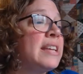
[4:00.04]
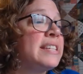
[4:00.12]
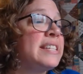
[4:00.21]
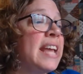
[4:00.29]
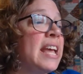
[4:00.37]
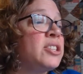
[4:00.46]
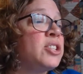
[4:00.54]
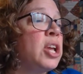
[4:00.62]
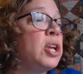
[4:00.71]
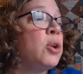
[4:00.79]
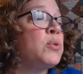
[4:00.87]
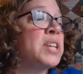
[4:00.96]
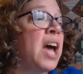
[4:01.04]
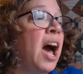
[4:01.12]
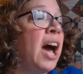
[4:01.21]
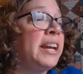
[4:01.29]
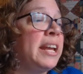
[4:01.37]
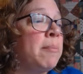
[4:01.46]
says use
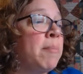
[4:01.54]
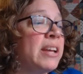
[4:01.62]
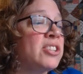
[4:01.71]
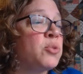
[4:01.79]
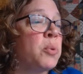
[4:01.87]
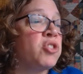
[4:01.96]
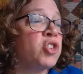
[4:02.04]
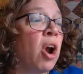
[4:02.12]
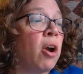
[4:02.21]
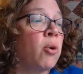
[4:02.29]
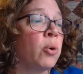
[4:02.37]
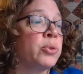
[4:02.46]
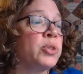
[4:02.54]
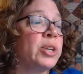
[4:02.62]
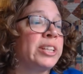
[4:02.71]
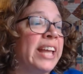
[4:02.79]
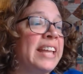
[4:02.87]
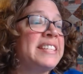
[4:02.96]
honey mixed with charcoal to
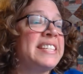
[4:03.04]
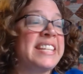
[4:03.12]
cleanse